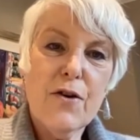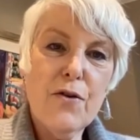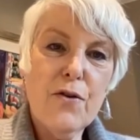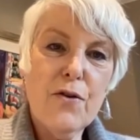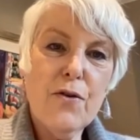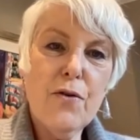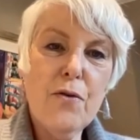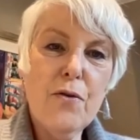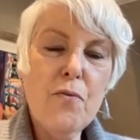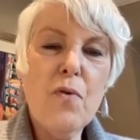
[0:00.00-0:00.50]

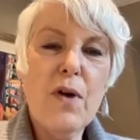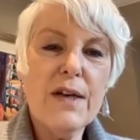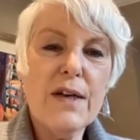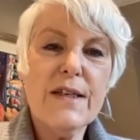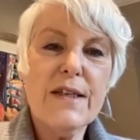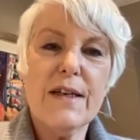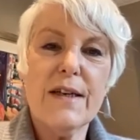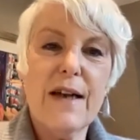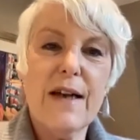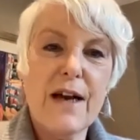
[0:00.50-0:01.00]
Who
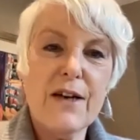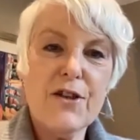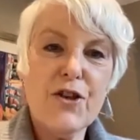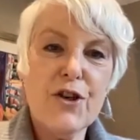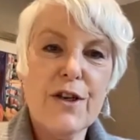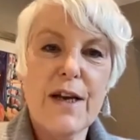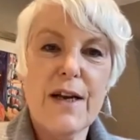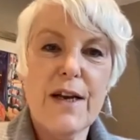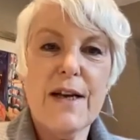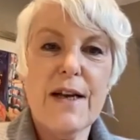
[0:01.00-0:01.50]
was it
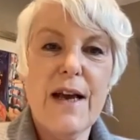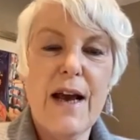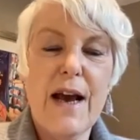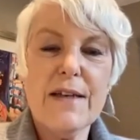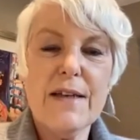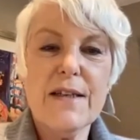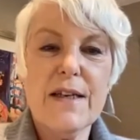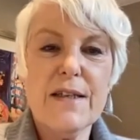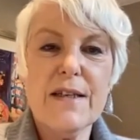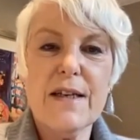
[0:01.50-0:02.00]
actually getting
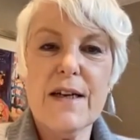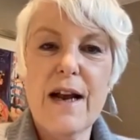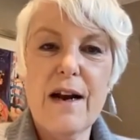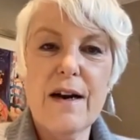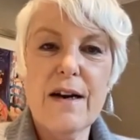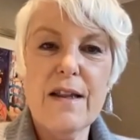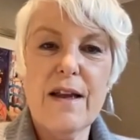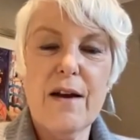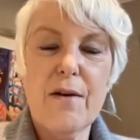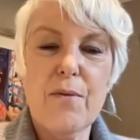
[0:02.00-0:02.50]
access, and
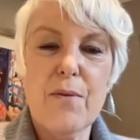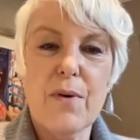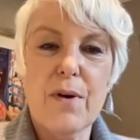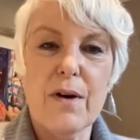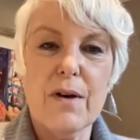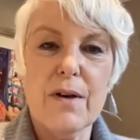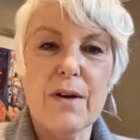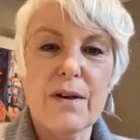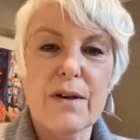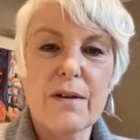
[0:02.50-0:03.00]
how did that
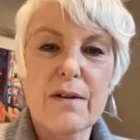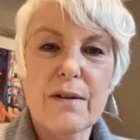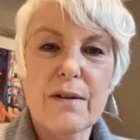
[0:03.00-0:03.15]
work?